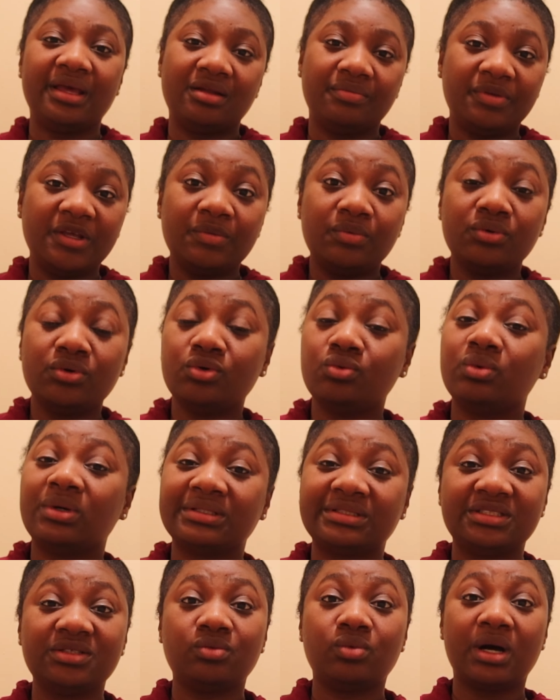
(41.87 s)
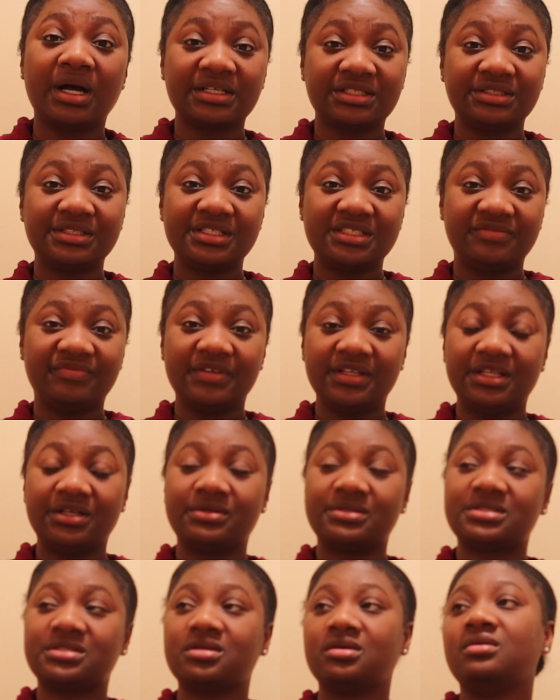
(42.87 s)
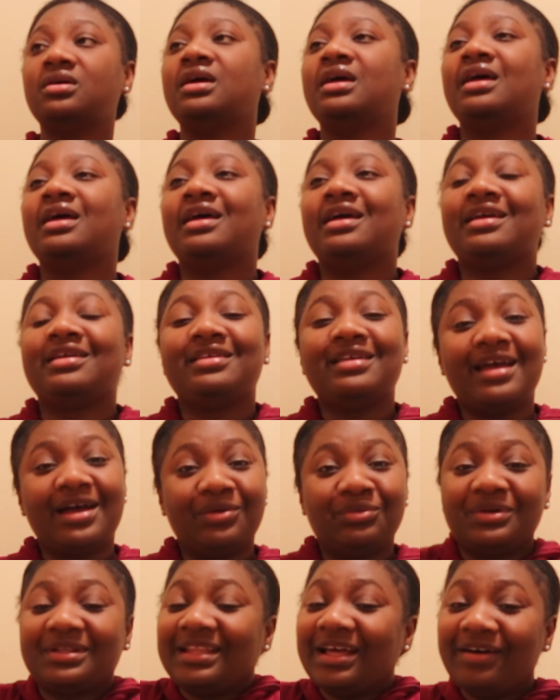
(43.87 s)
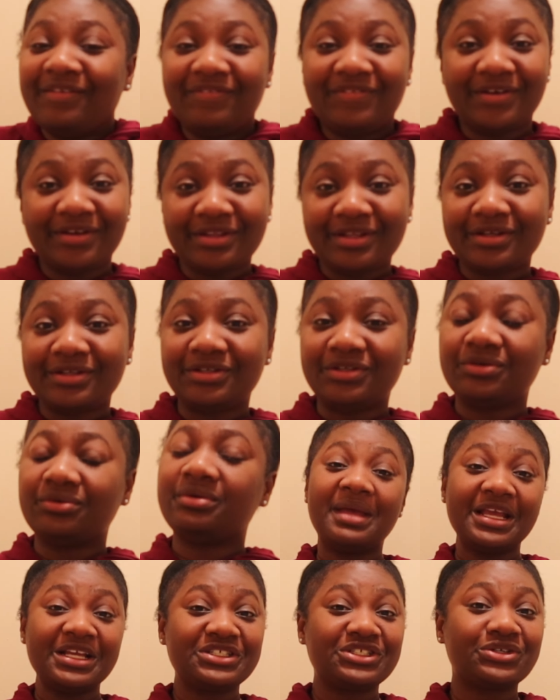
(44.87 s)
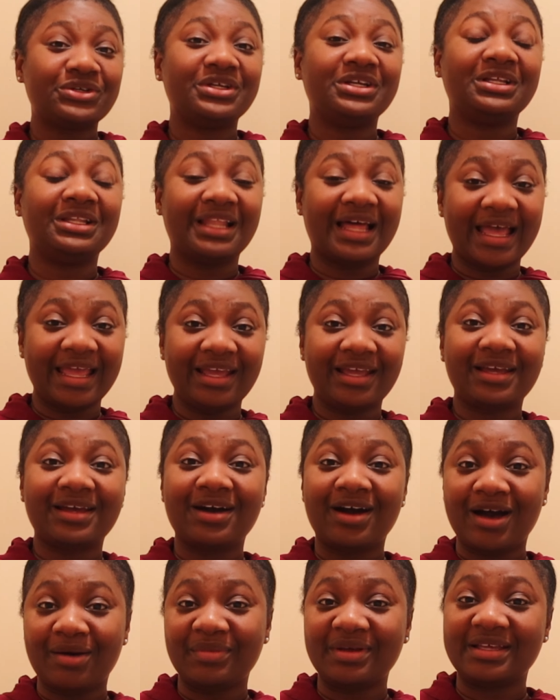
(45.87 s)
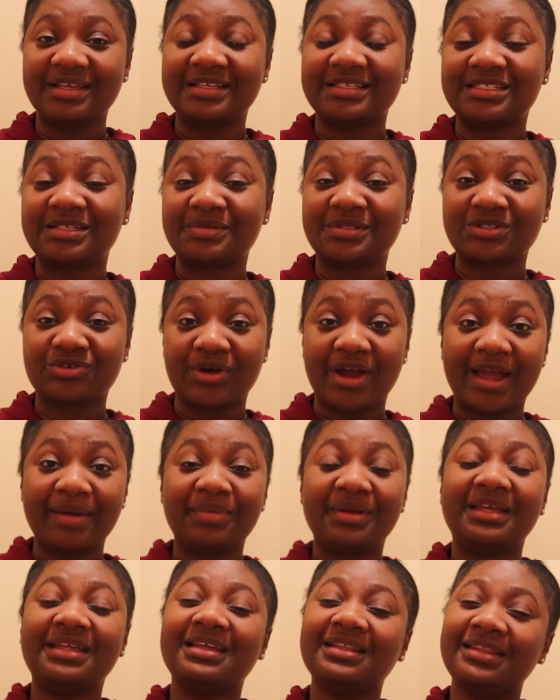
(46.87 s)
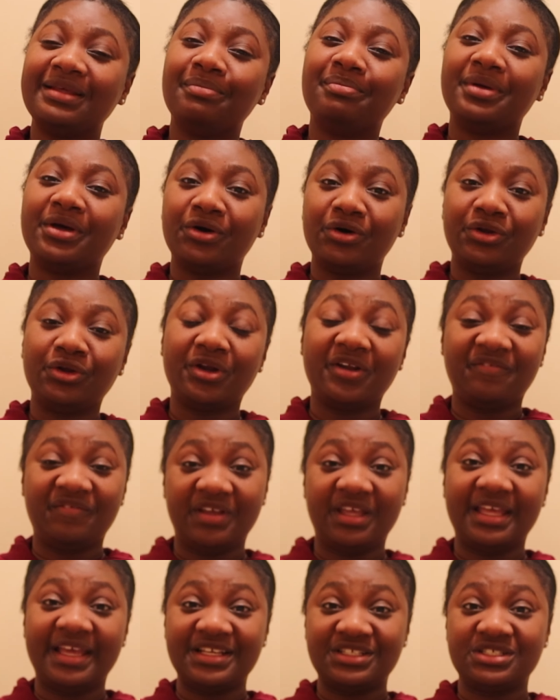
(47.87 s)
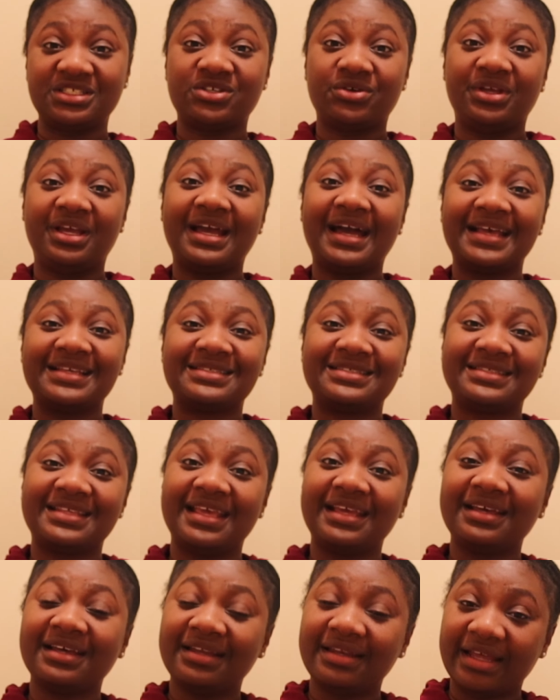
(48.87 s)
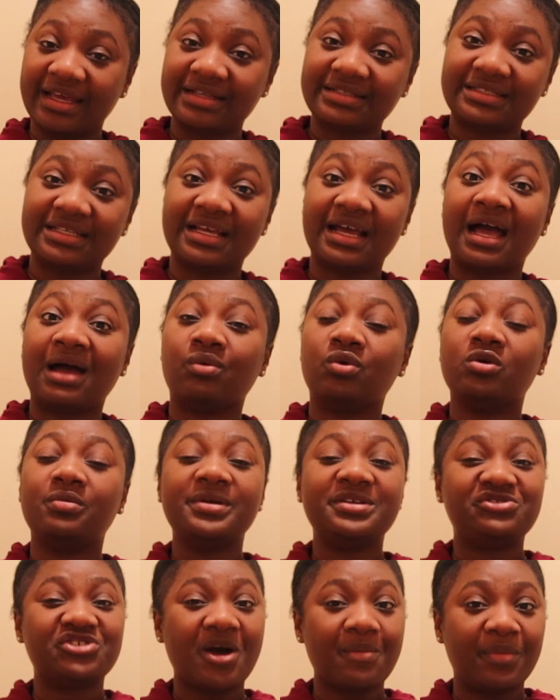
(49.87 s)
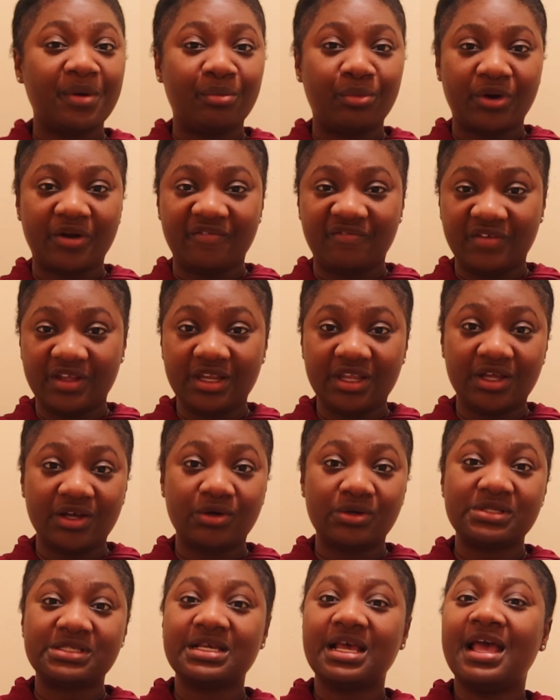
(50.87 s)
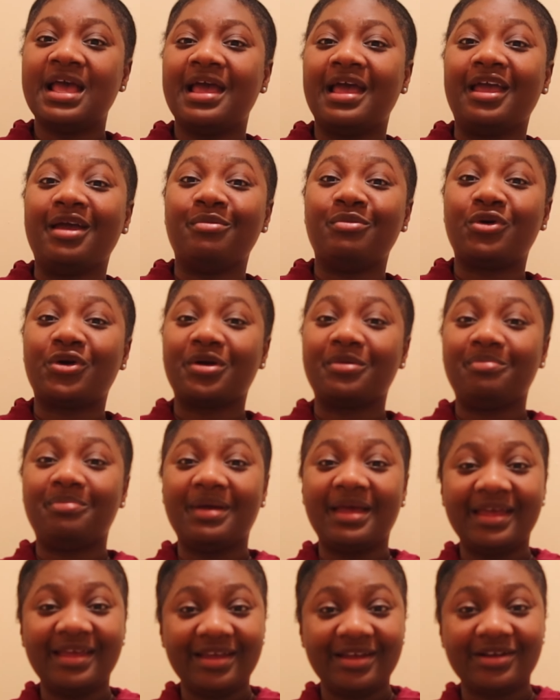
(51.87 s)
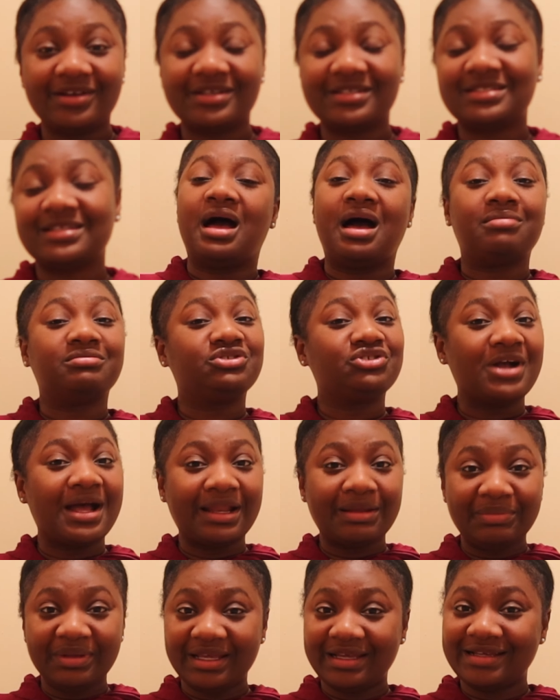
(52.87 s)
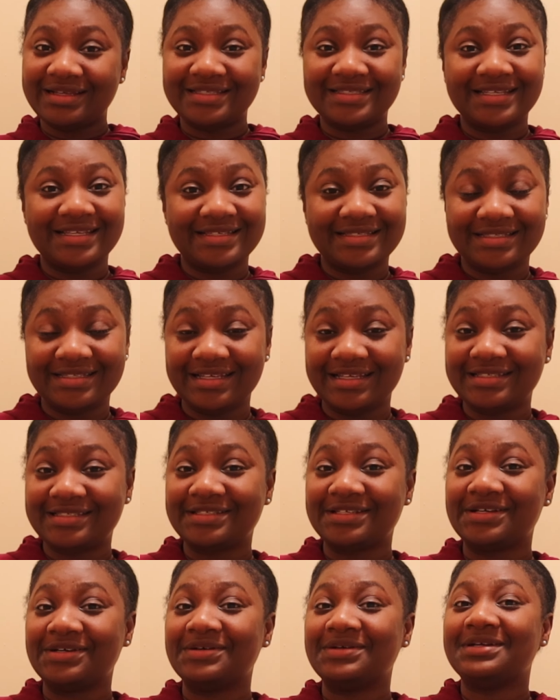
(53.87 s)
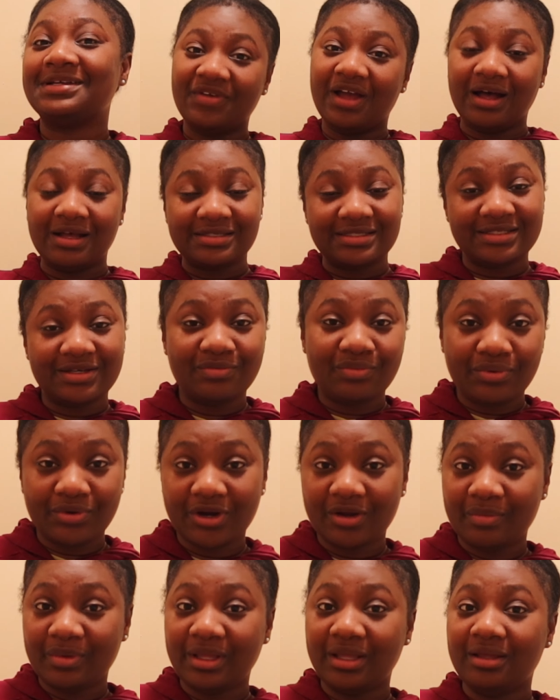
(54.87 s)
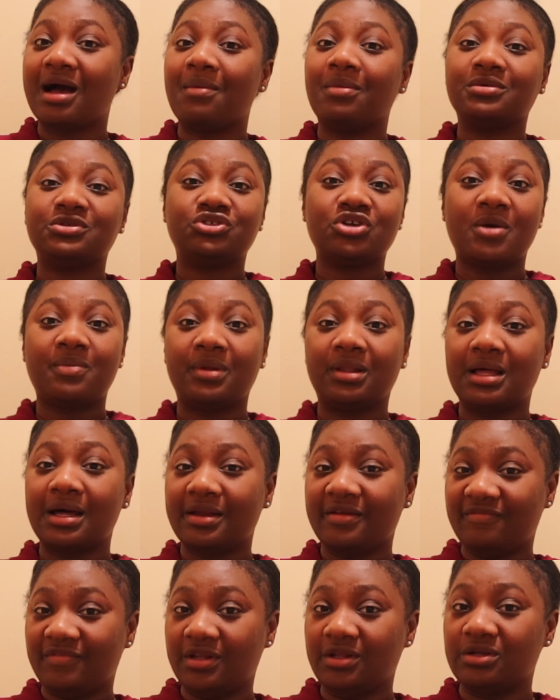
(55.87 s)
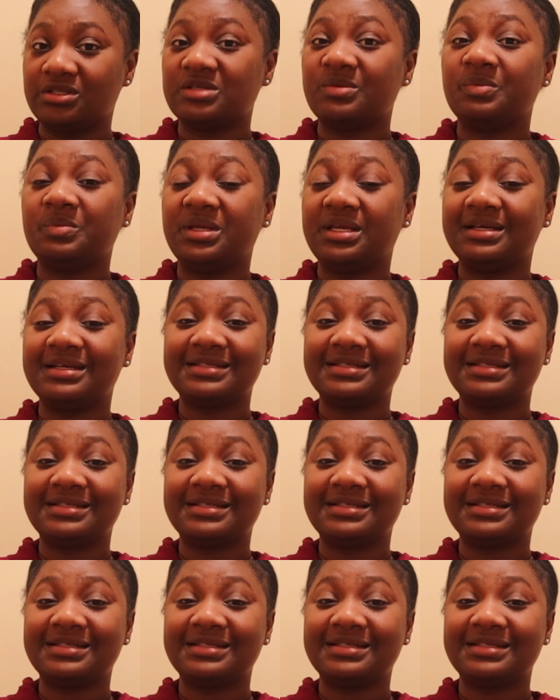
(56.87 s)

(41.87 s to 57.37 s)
and people who want to watch this video. So yeah, without further ado, make sure you like, comment, and subscribe, and hit the bell notification so you guys stay connected. I will be dropping more videos and more bangers. I'm trying to be consistent, so if y'all support me, I'm gonna drop a lot of videos. I'm gonna be